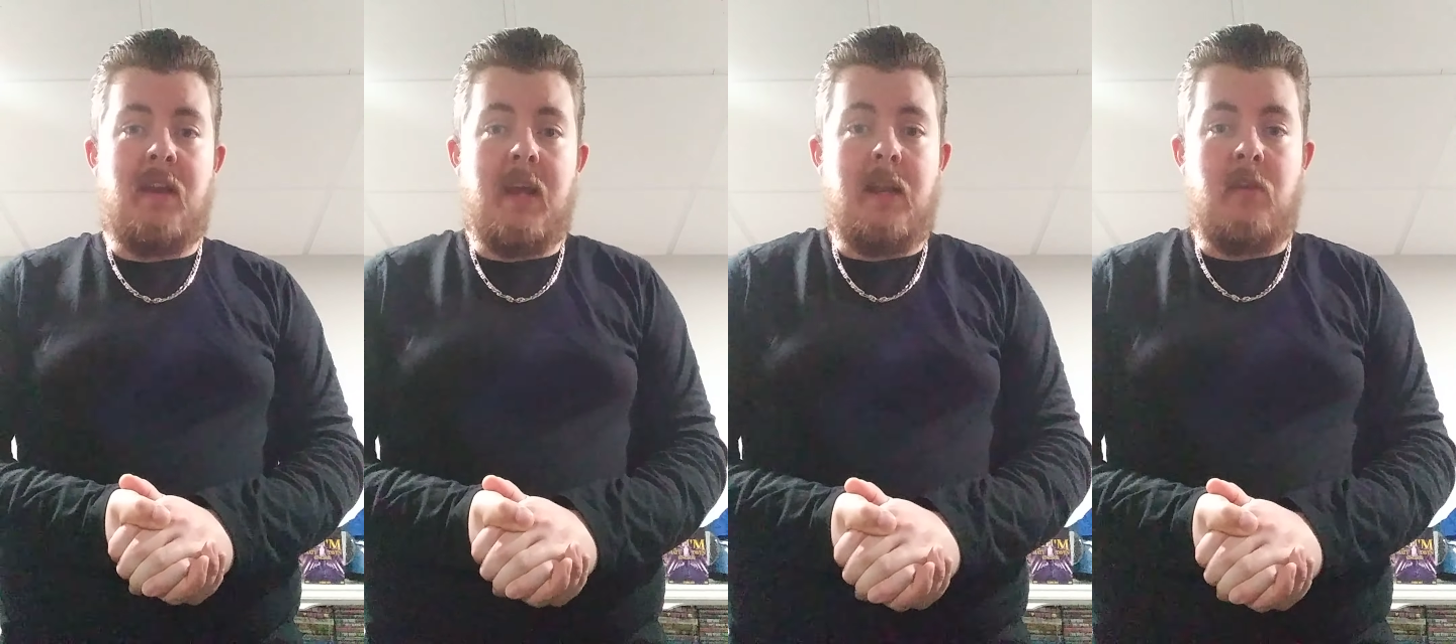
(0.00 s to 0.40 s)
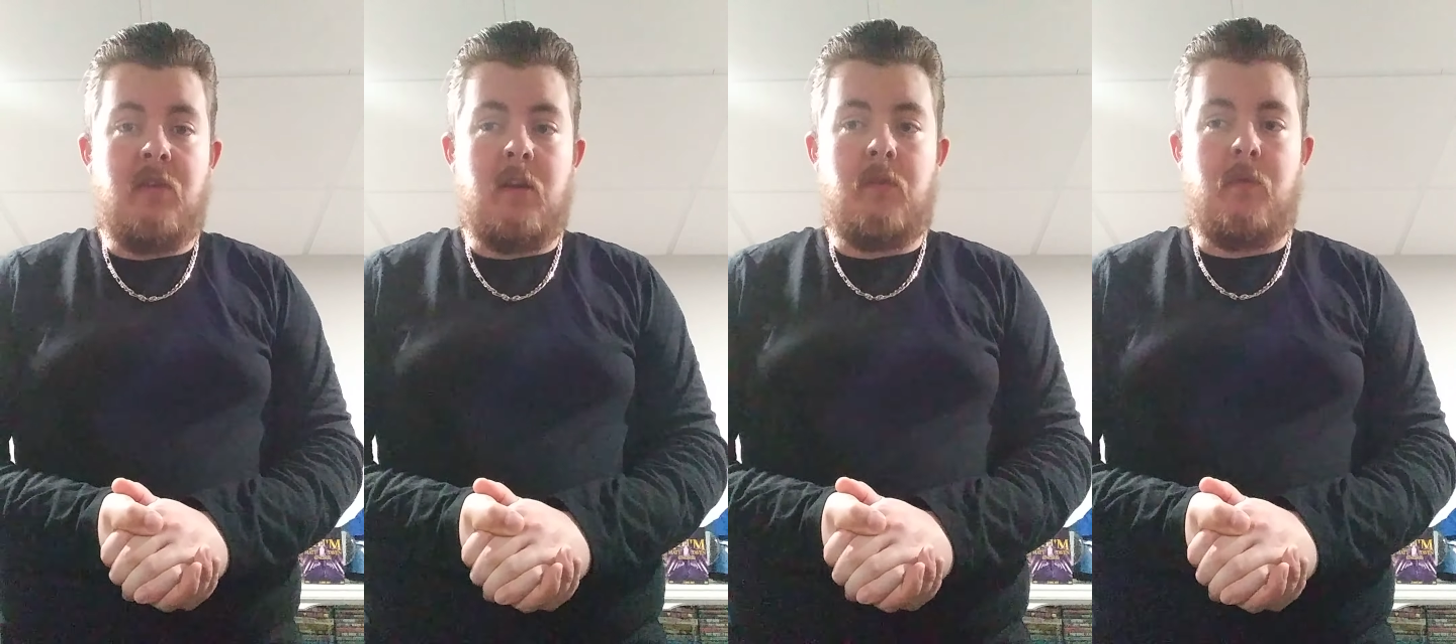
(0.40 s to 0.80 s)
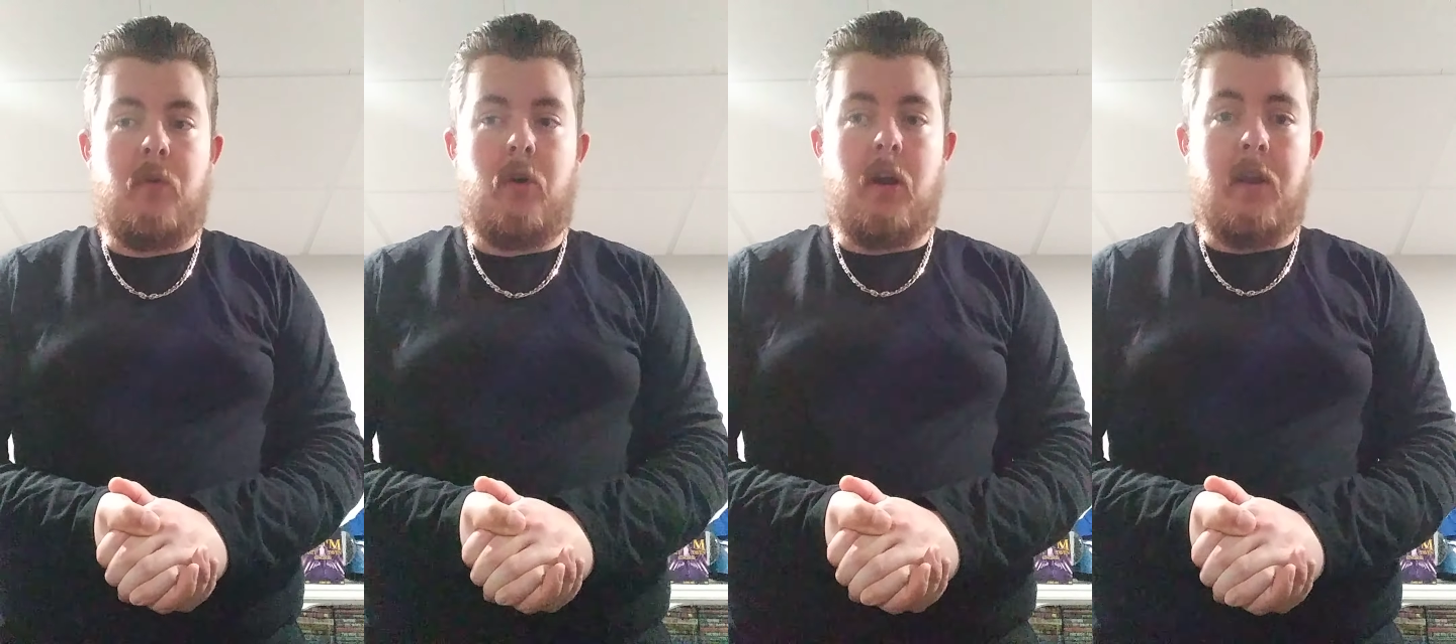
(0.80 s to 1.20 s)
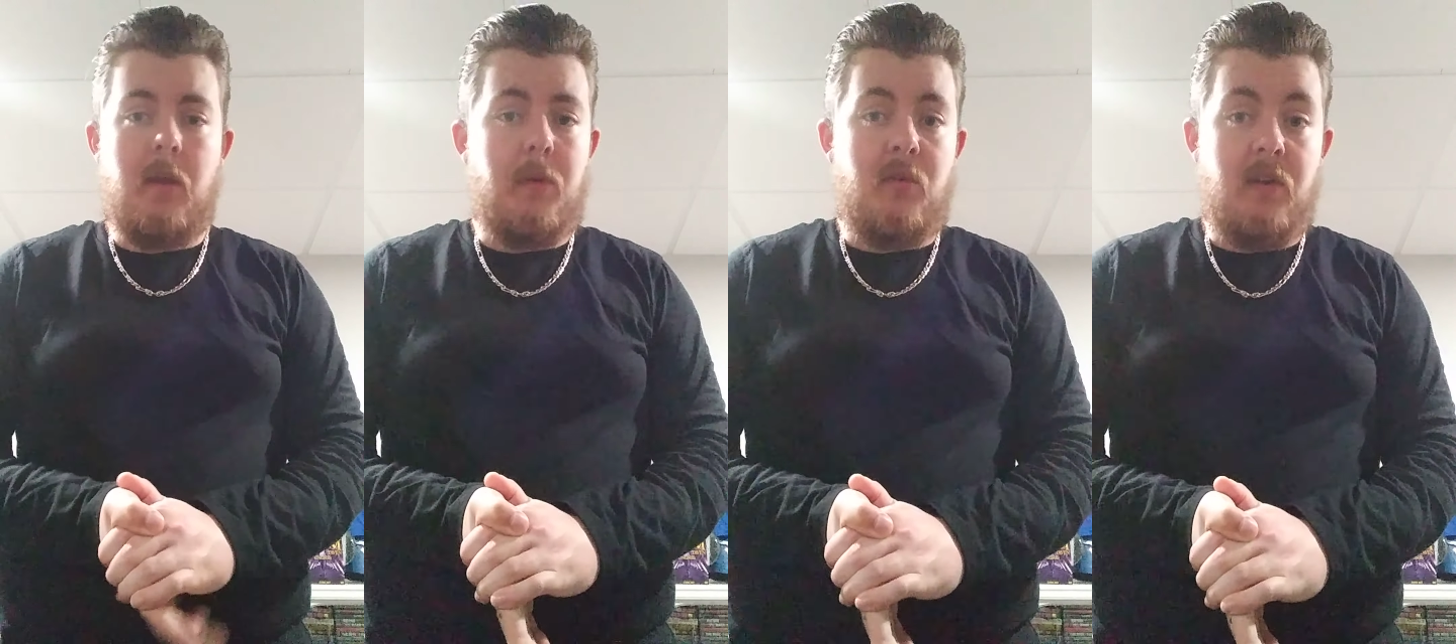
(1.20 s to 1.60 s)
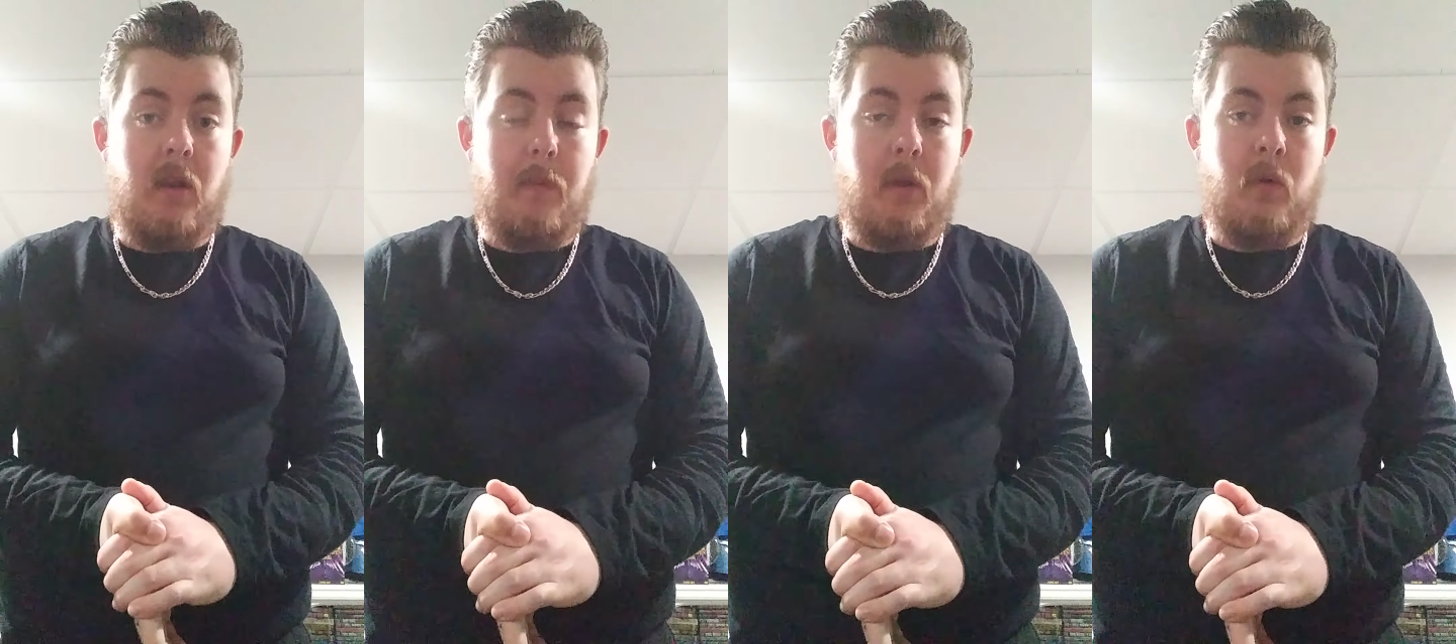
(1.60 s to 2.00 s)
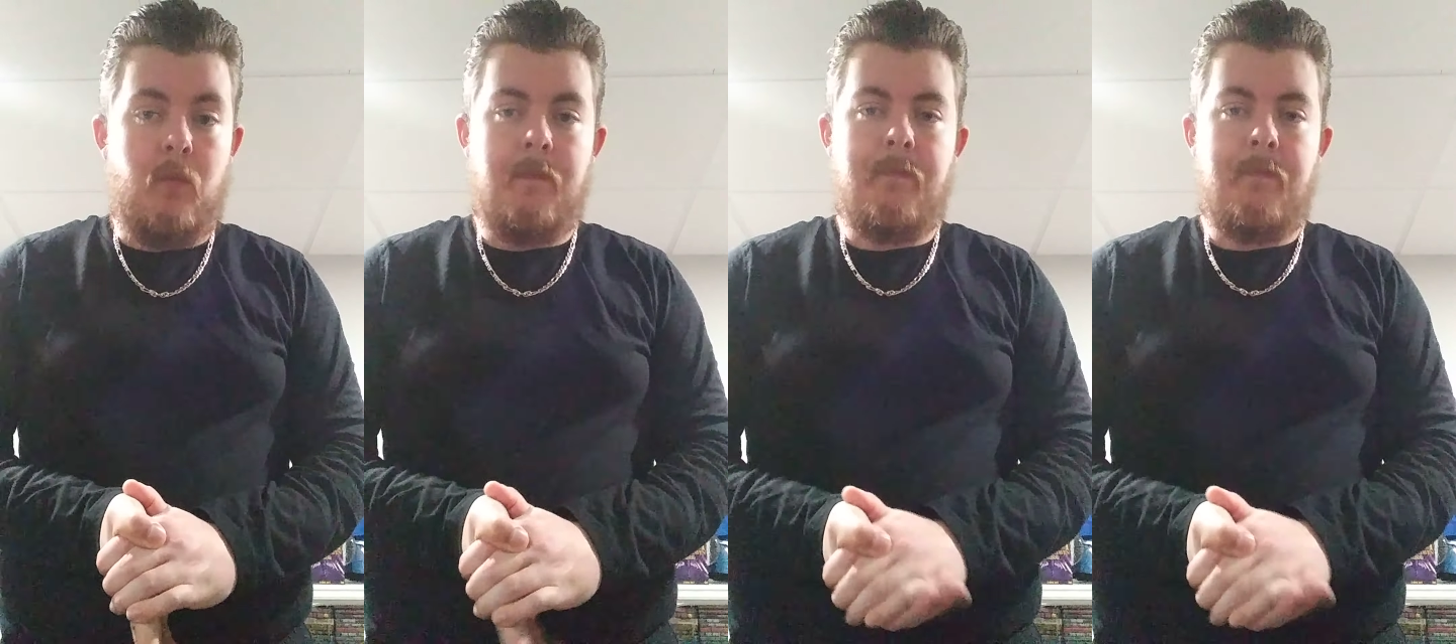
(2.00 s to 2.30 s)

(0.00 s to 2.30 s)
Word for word: in '96 for uh, WCW.